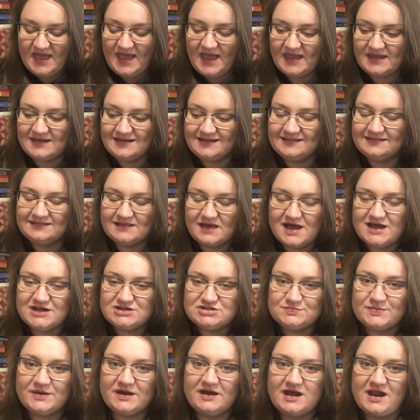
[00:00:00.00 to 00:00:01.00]
and in
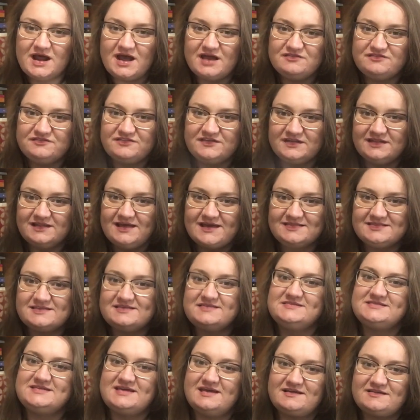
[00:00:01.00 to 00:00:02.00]
large part I feel like
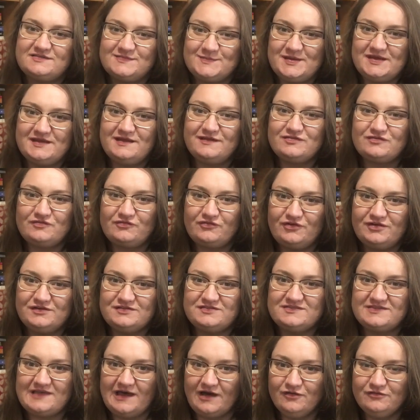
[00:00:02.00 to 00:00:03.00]
this deck speaks for
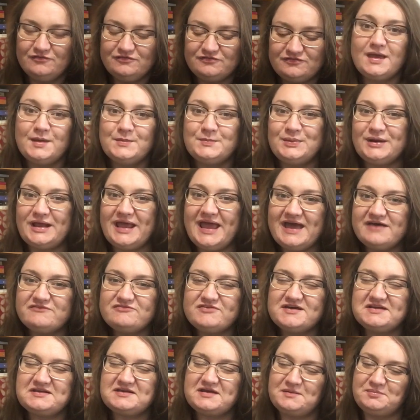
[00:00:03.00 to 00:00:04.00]
itself. But I have
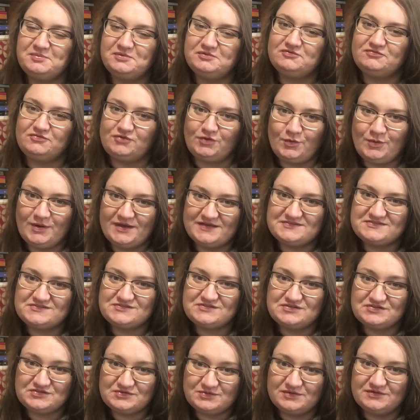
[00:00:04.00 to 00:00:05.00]
had a couple of requests
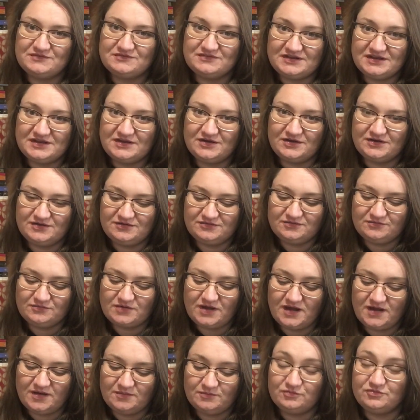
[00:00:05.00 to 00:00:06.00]
to do a video
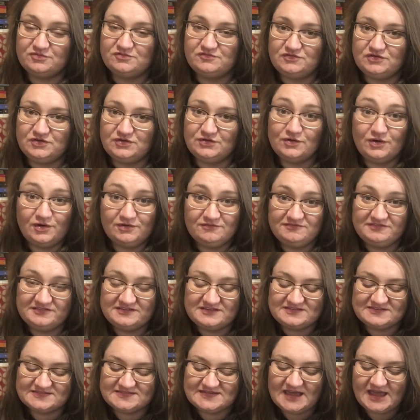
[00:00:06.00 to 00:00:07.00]
review of
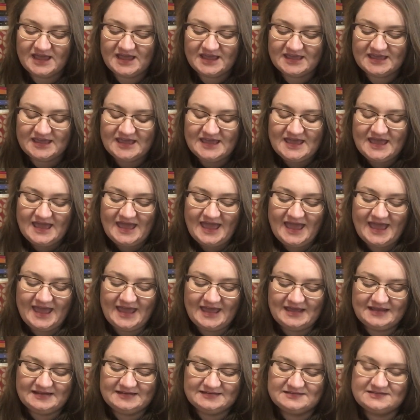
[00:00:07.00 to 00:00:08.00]
this deck,
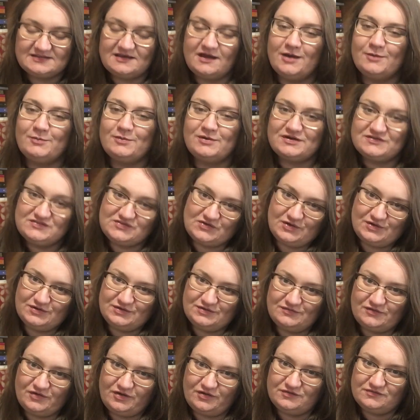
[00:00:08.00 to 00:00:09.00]
and I wanted to
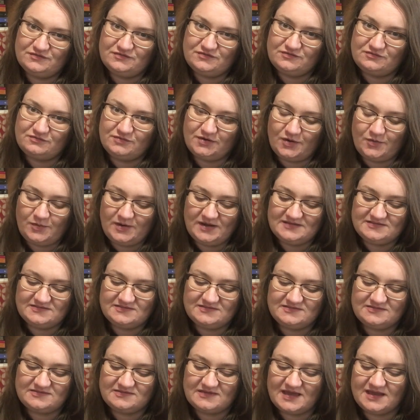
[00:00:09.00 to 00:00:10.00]
honour those
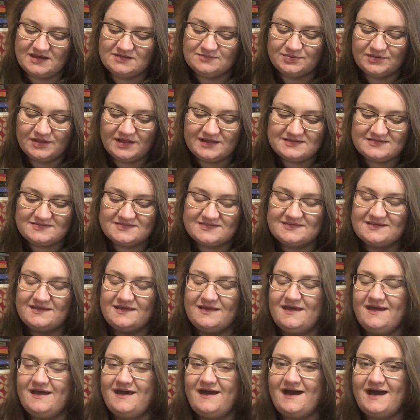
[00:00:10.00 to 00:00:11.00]
requests, and plus
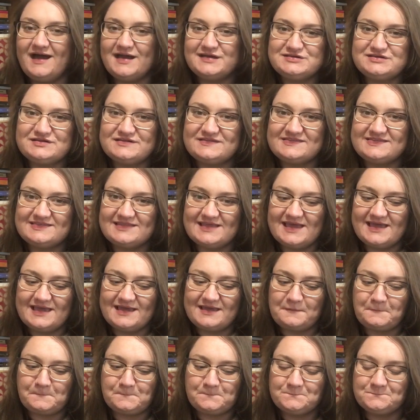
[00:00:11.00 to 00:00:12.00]
I just
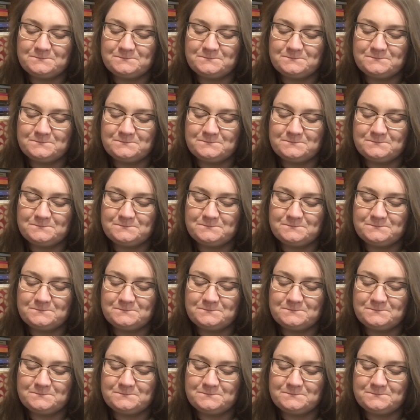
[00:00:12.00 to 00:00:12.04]
think